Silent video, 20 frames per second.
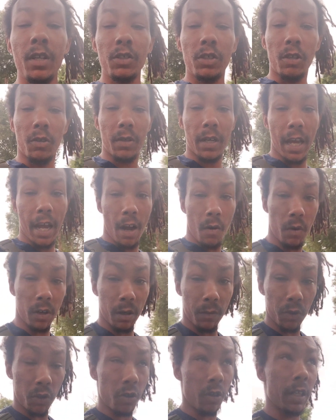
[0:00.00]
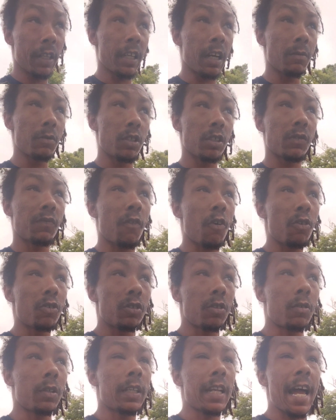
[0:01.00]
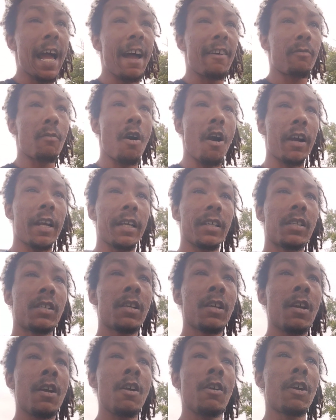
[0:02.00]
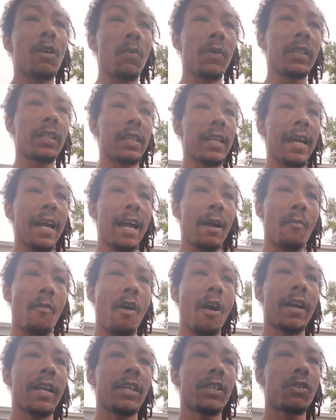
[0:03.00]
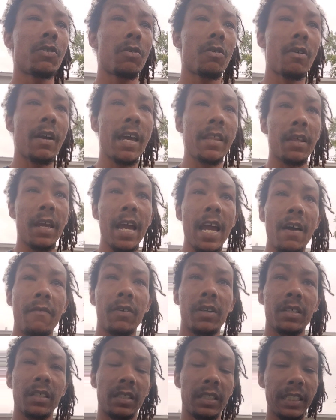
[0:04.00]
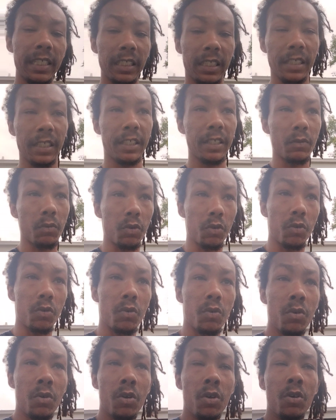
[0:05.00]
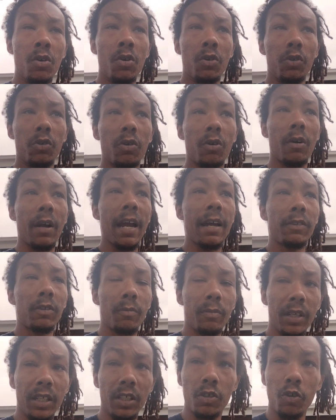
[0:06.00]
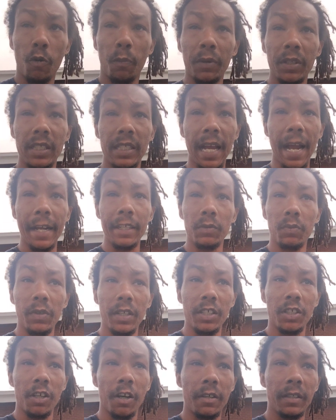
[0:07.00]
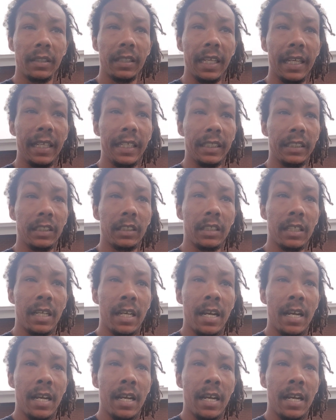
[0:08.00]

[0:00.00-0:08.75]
So now what I'm doing is I'm just focused on the live markets. With the live markets, you don't have to have a consistency rule. You don't have to be so precise with certain things